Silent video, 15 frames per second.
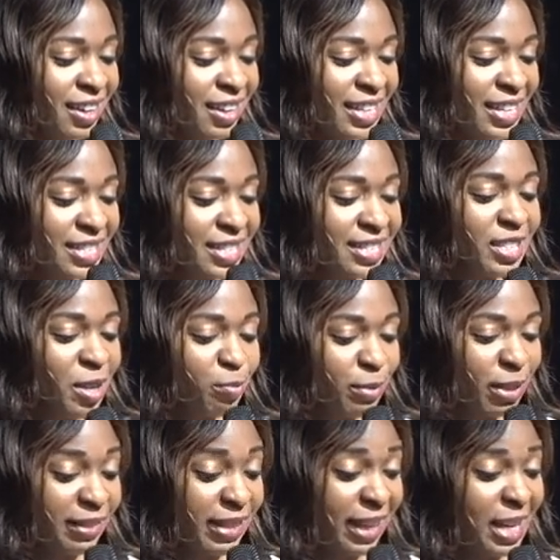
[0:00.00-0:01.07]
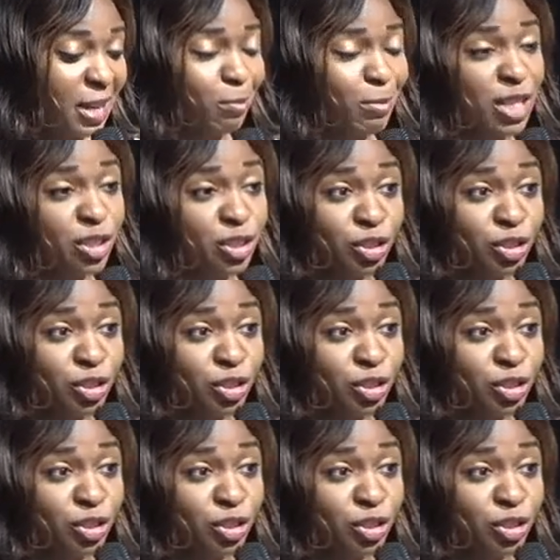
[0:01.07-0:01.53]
Is this something that can be